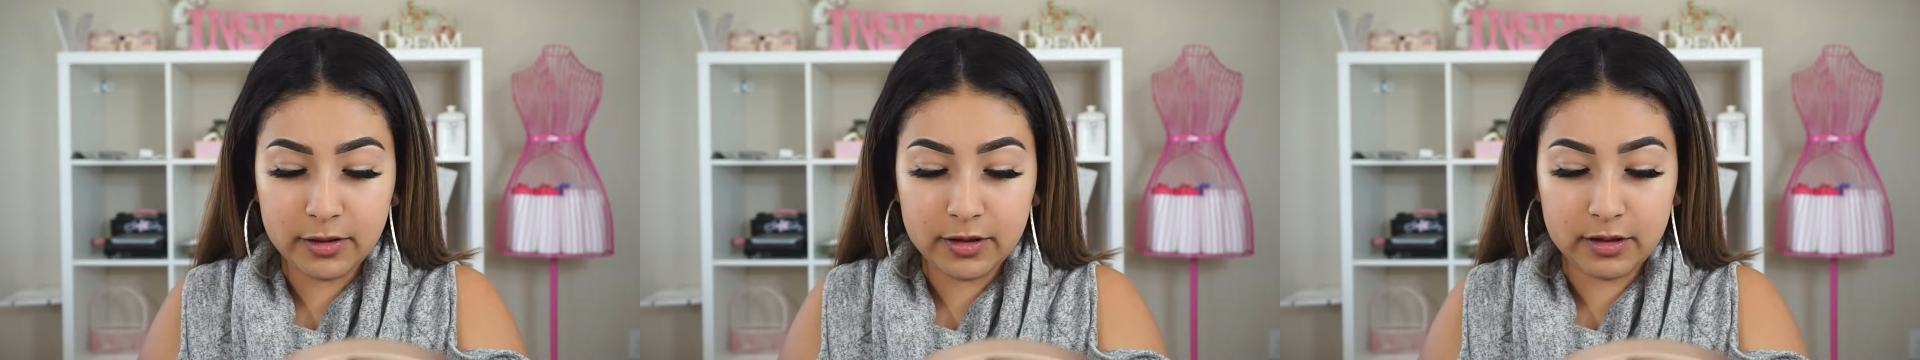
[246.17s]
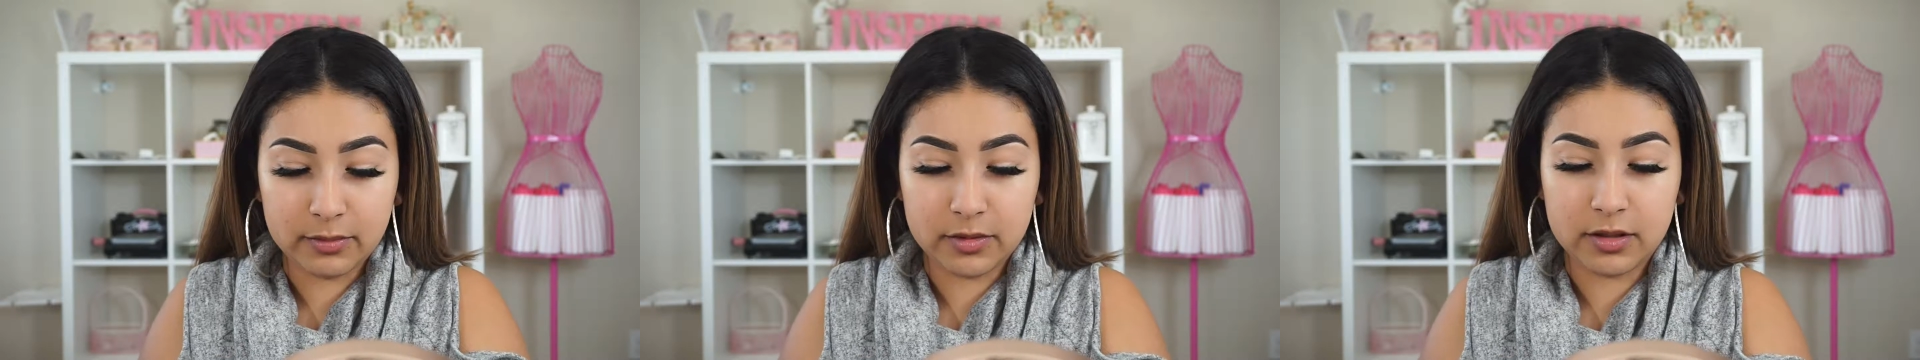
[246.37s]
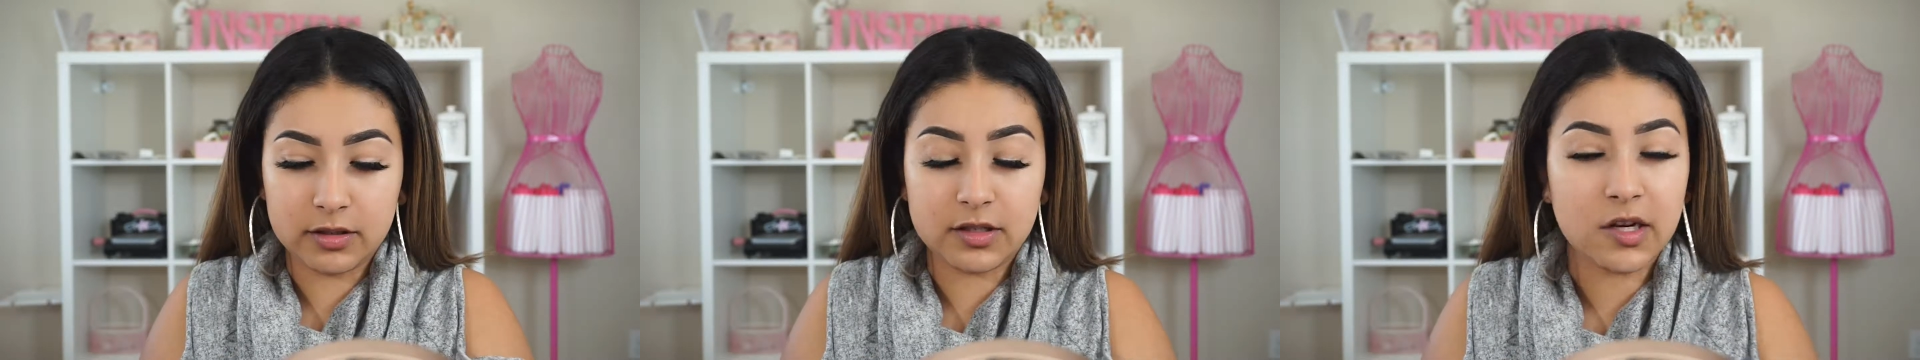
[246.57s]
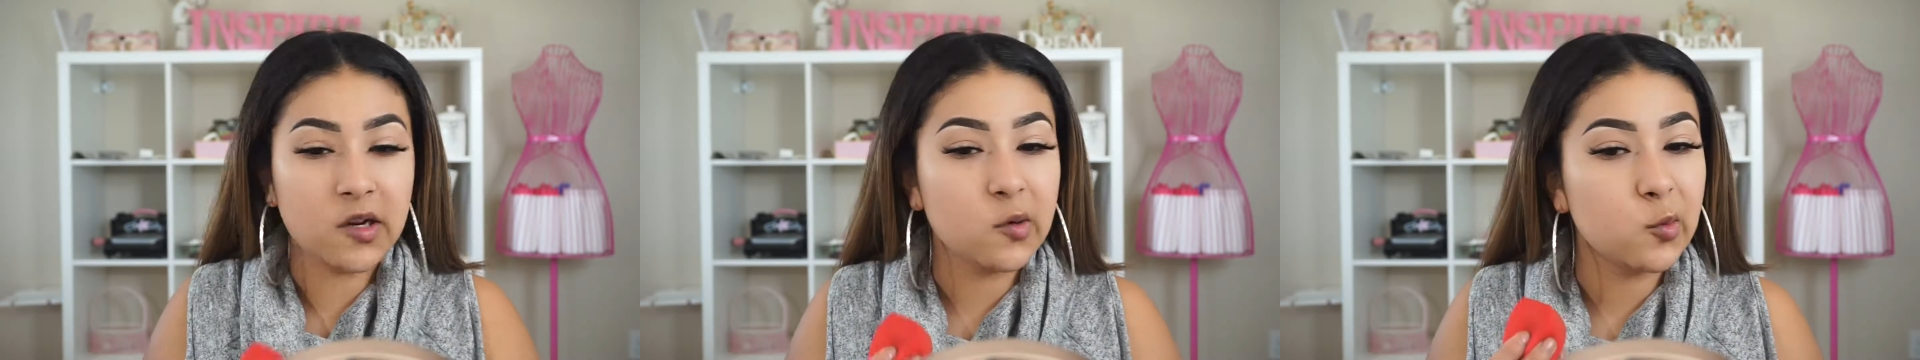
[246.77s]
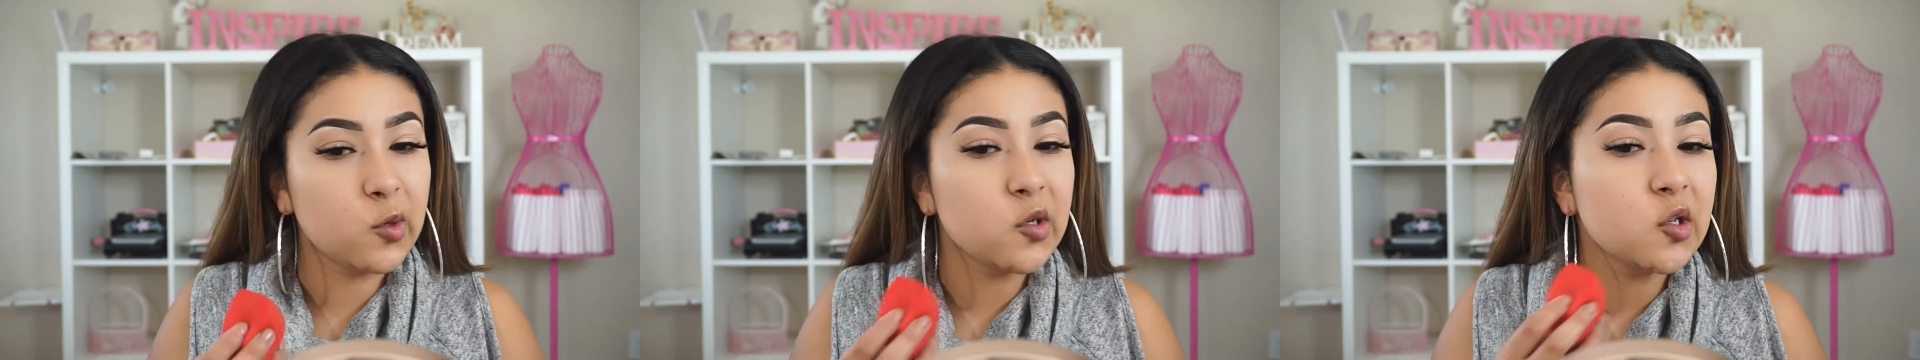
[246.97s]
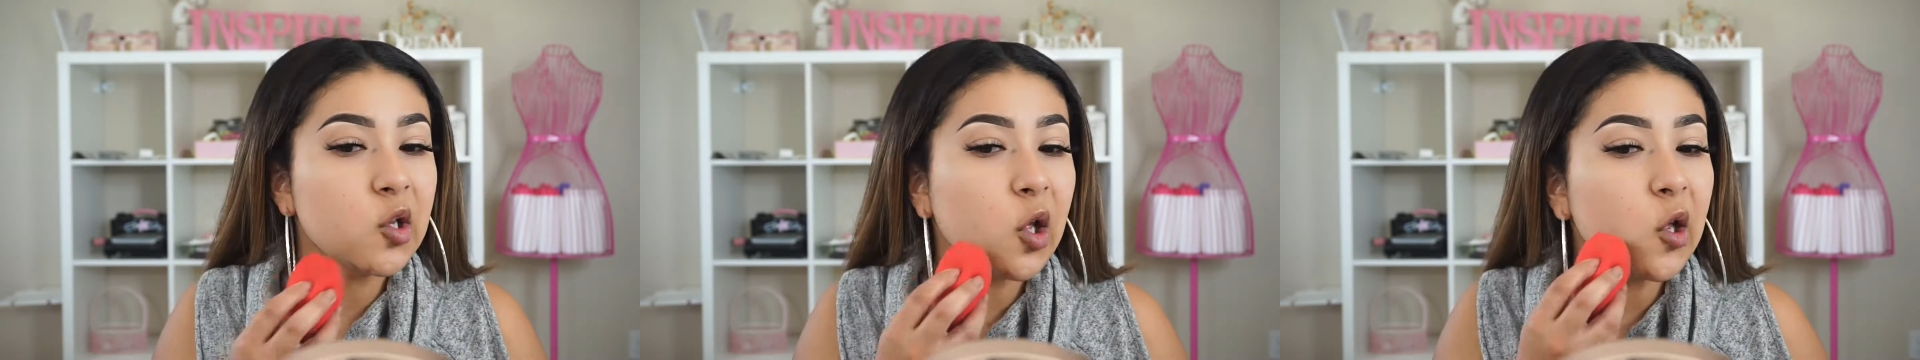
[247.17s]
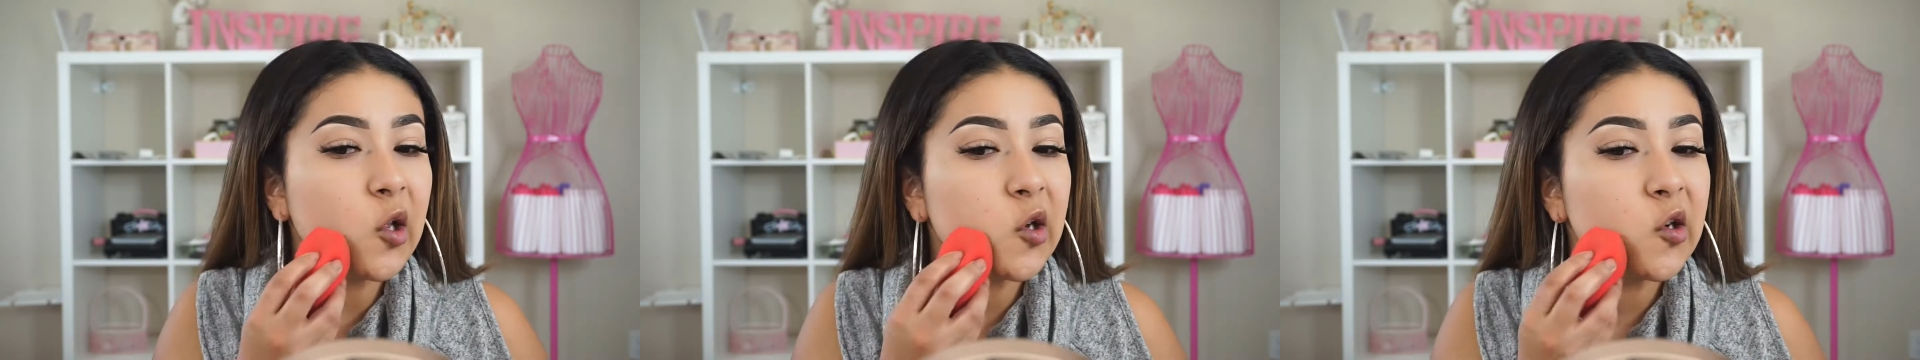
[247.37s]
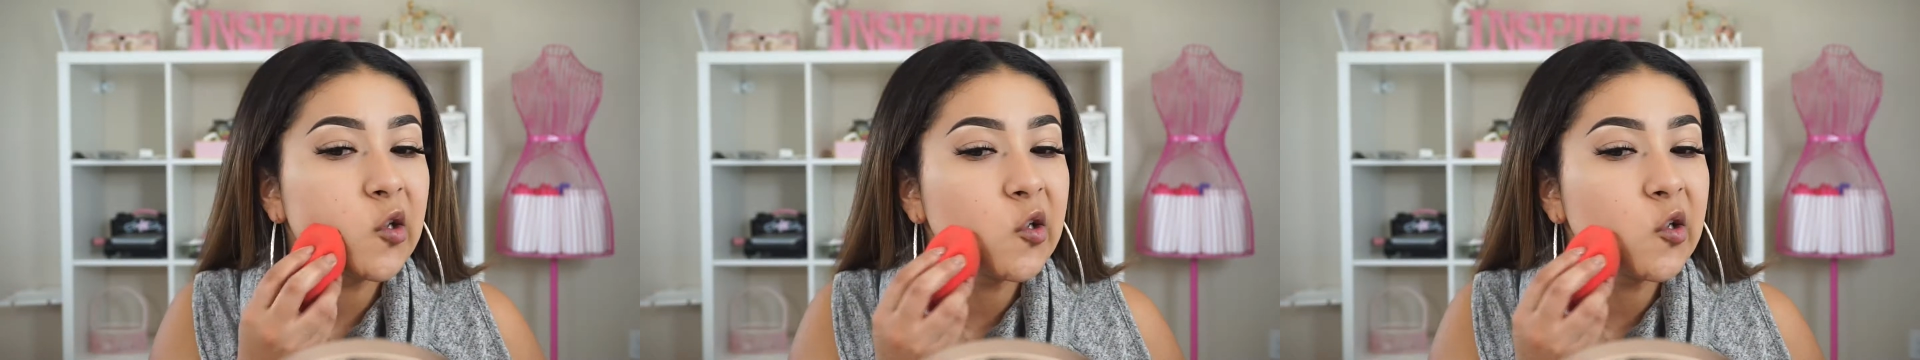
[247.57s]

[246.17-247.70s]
and I'm going to take one side,